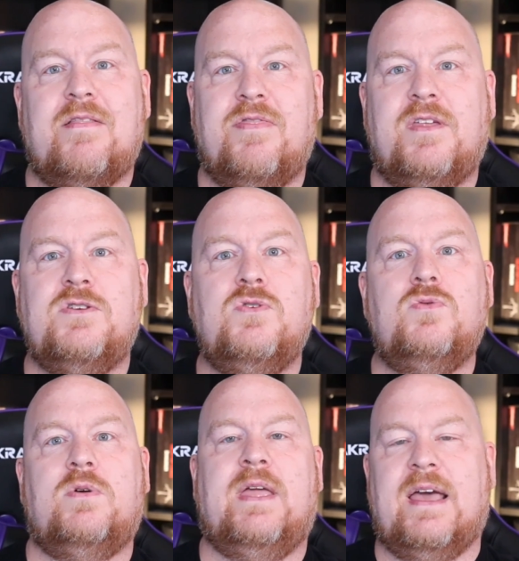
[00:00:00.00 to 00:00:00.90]
the
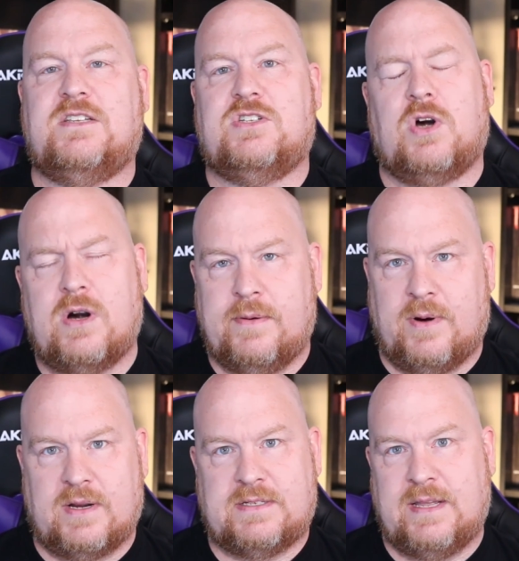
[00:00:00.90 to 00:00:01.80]
new Get Started
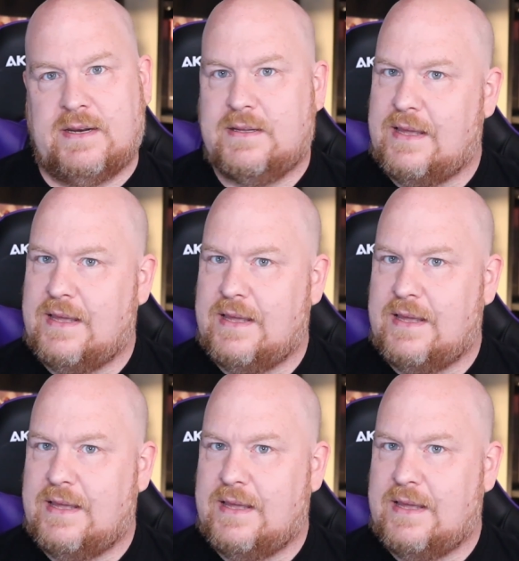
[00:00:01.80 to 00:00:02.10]
box set.